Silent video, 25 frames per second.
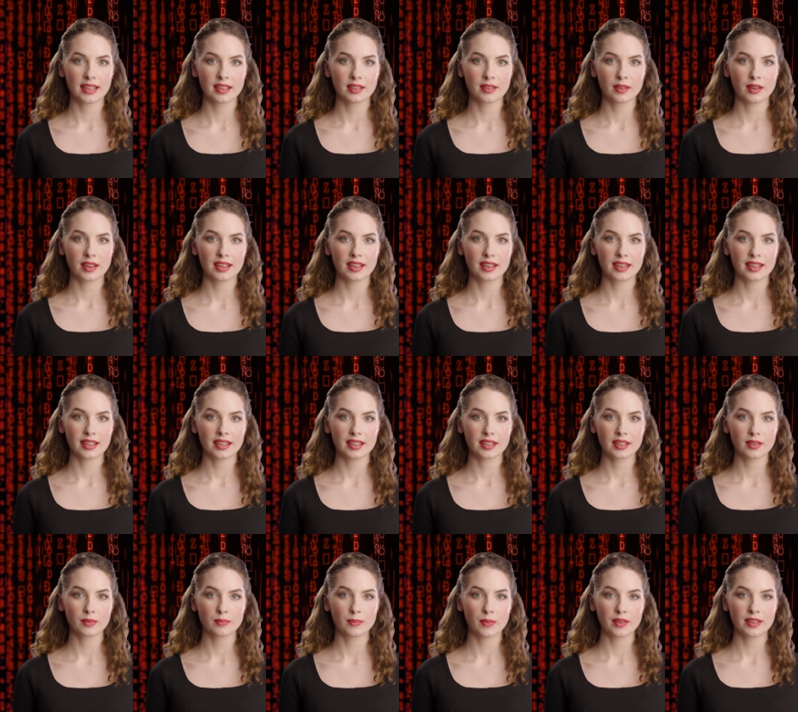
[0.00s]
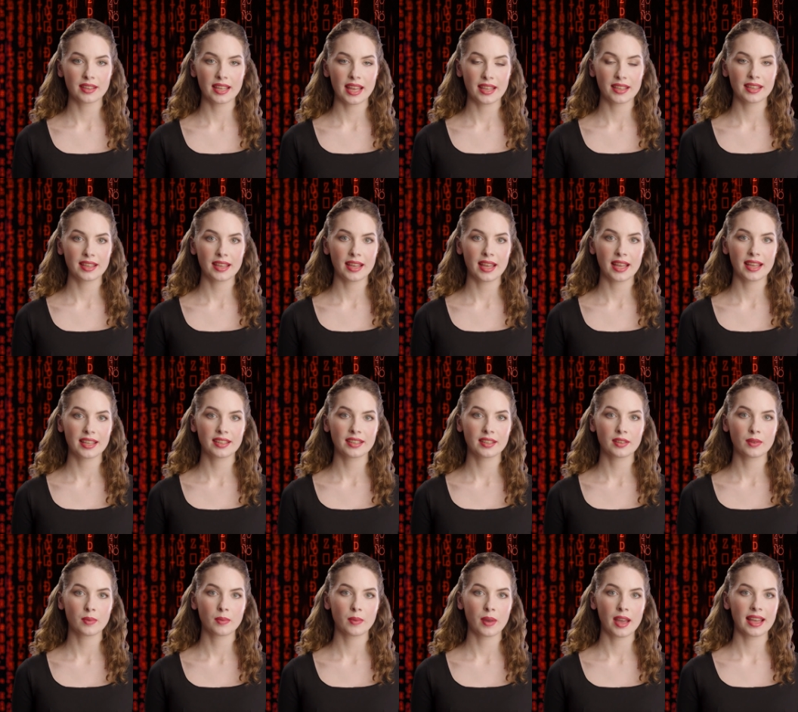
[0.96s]
and strategies to protect
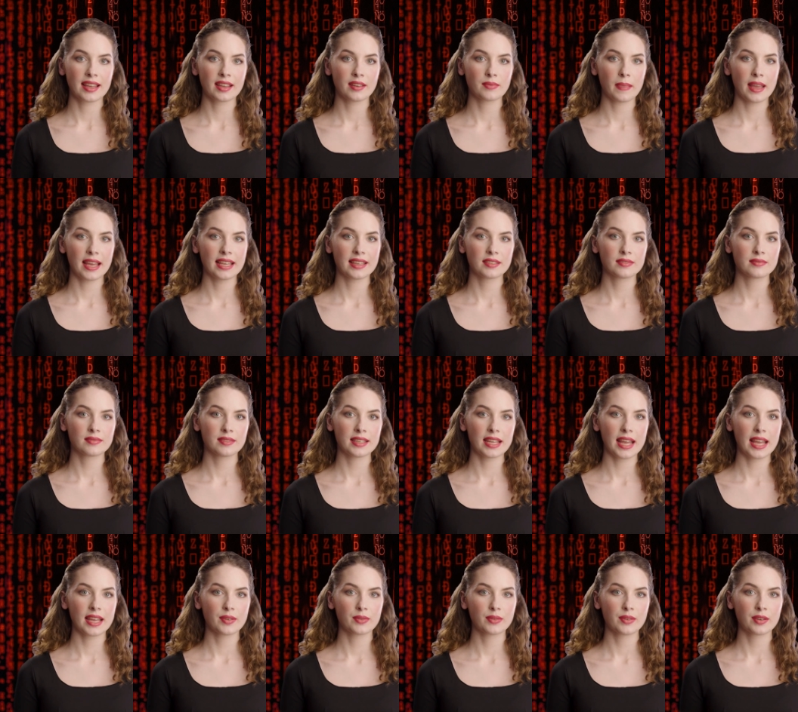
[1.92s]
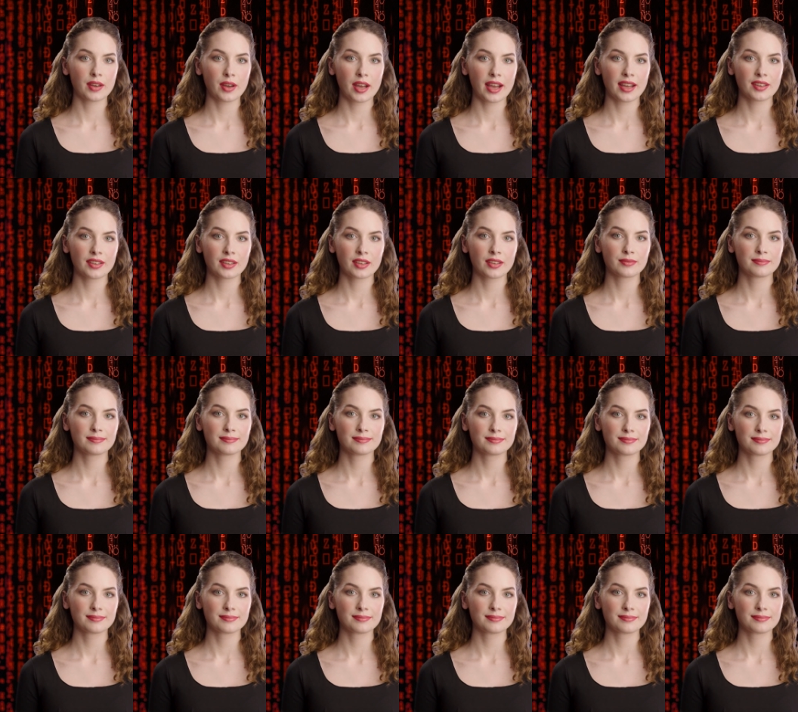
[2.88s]
against a wide range of cyber threats.